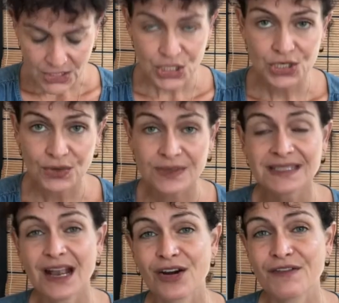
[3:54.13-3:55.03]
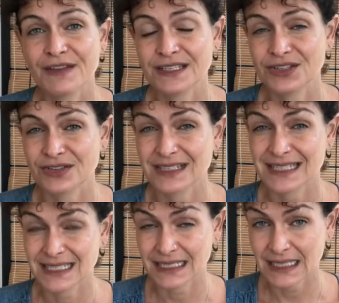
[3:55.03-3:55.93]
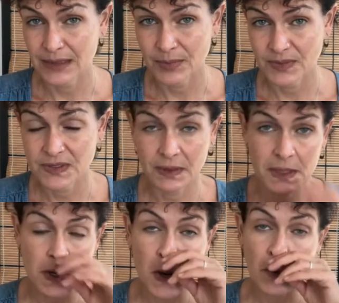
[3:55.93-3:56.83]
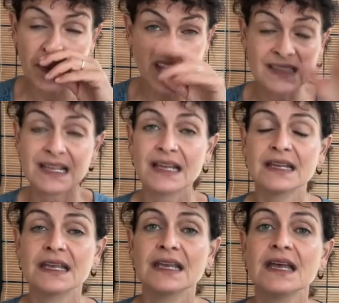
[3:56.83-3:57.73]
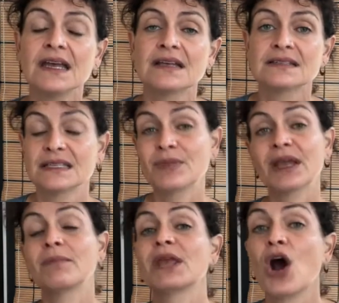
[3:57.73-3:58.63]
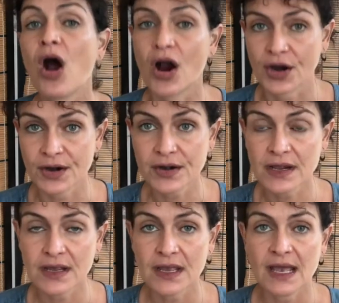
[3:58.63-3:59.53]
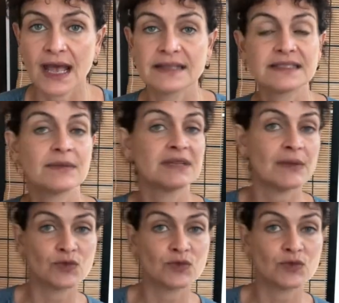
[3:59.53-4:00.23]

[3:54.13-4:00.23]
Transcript: Don't sacrifice your sleep. So I know with anxiety, sleep can be hard, and sometimes